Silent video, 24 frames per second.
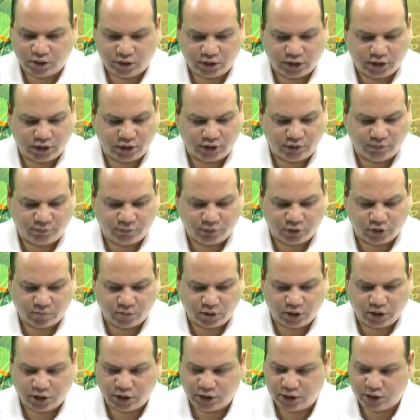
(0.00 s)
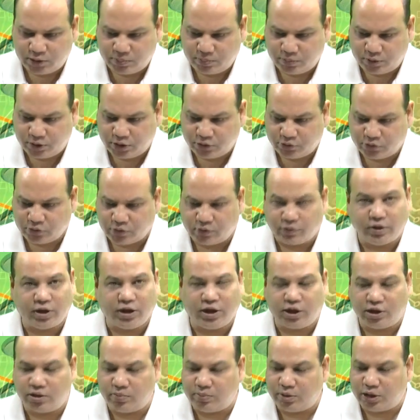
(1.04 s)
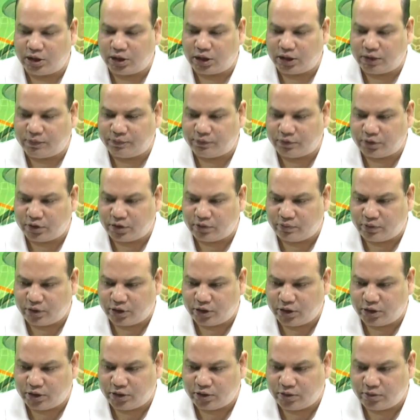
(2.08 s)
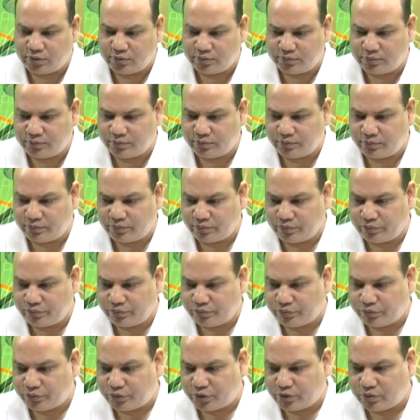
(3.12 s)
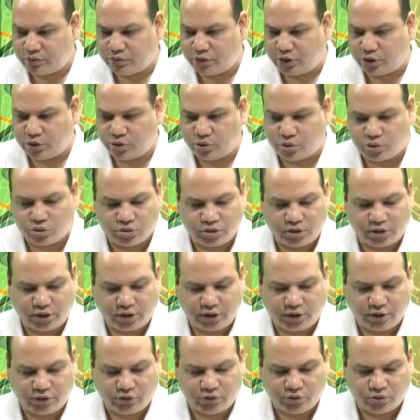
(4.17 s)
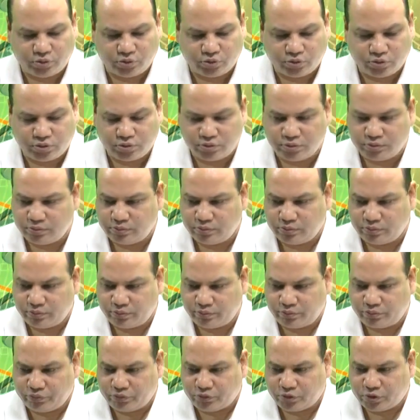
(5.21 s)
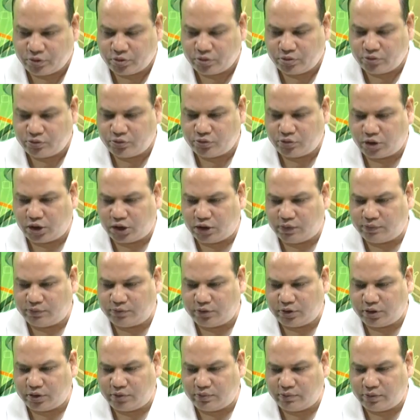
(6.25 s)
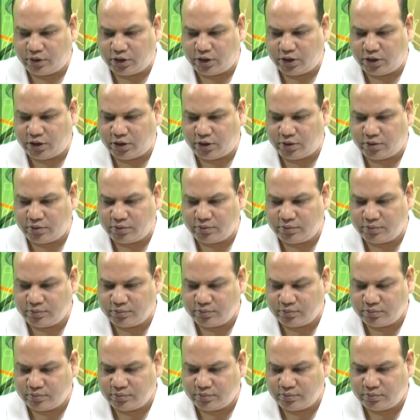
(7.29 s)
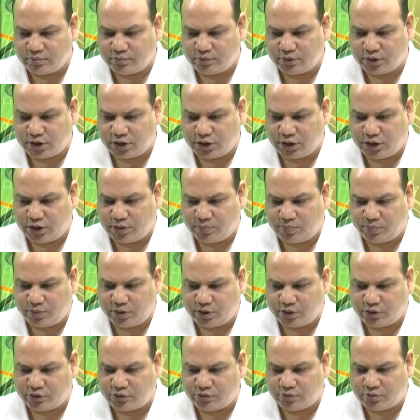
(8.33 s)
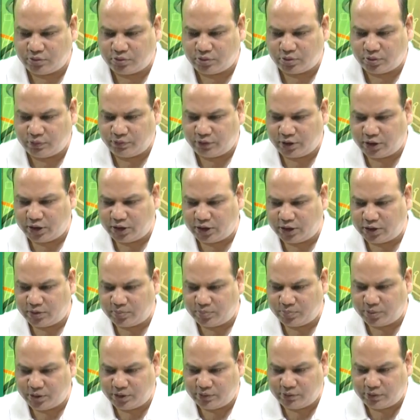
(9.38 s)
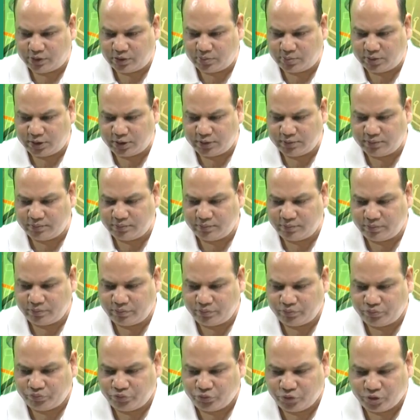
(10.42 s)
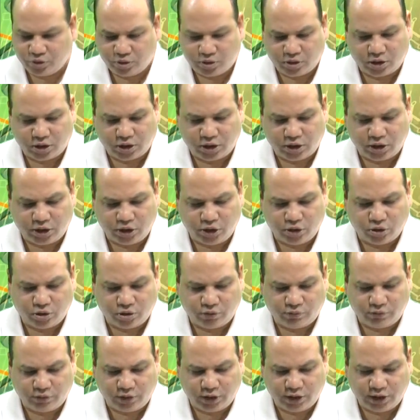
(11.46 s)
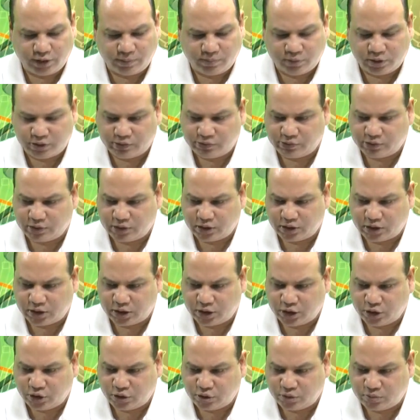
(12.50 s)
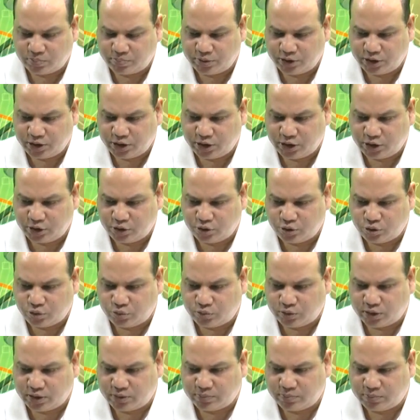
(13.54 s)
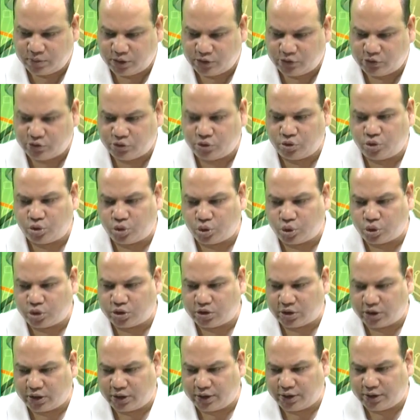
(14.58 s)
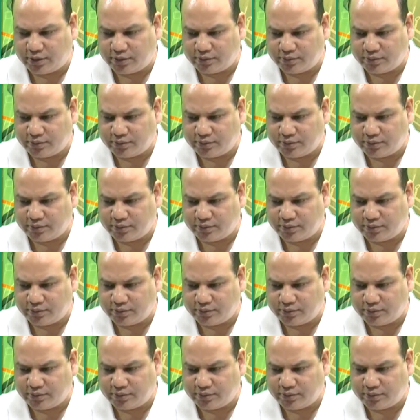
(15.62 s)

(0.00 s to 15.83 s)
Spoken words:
10th formula, EPS of A and B after 1 year when growth rate is used. So after 1 year, the EPS of A and B will be earning of A plus earning of B into 1 plus growth rate